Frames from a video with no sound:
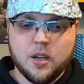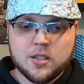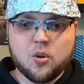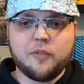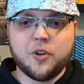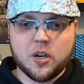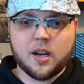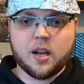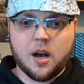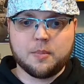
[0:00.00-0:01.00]
So if you're
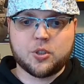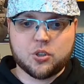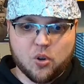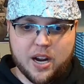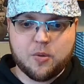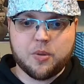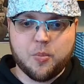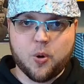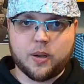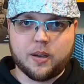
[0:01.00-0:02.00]
going to come strike with
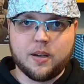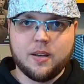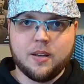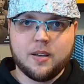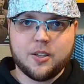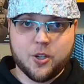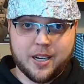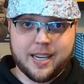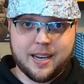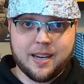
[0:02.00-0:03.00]
Morgan, you're going
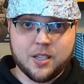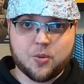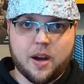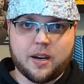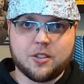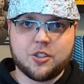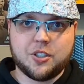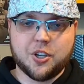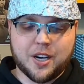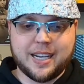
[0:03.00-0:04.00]
to get in his range.
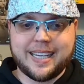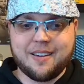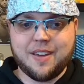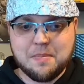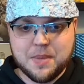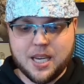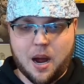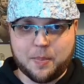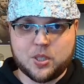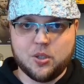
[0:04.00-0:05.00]
You're going to give him the
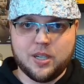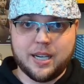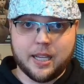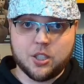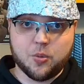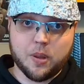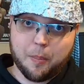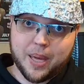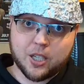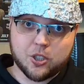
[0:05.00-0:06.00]
opportunity to hit you with a
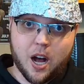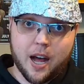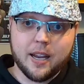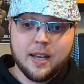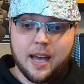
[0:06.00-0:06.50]
big shot.